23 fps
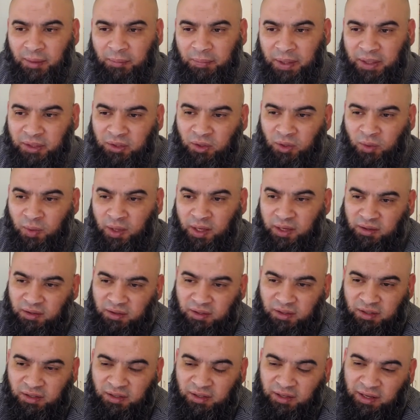But you know what?
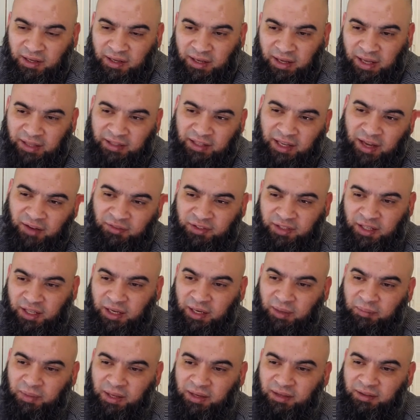As I have said
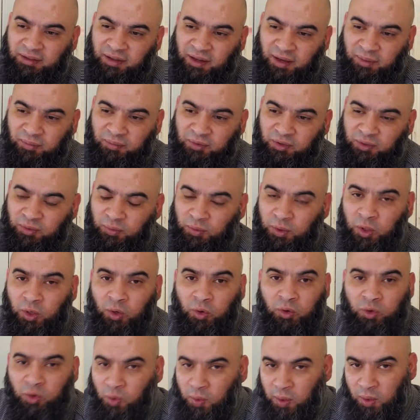it many times, we
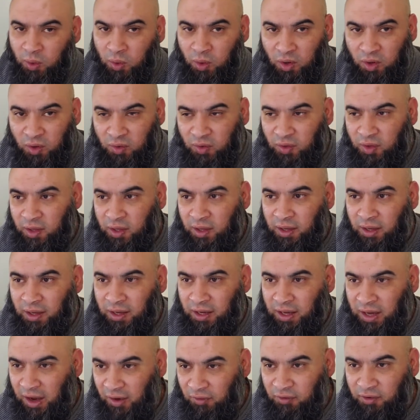don't know it all.
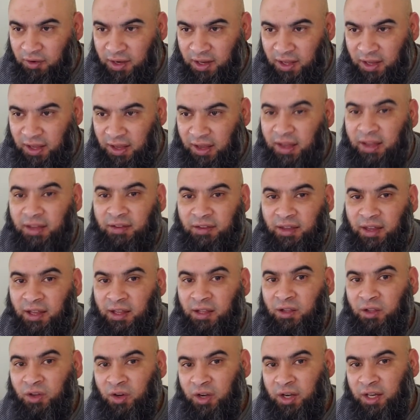Every day is
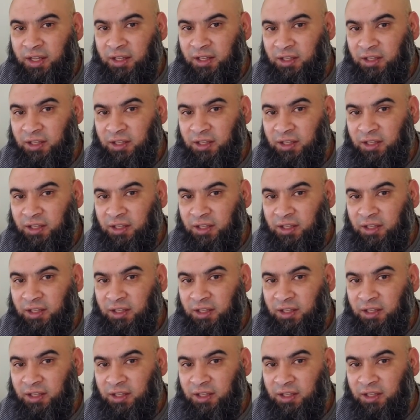a learning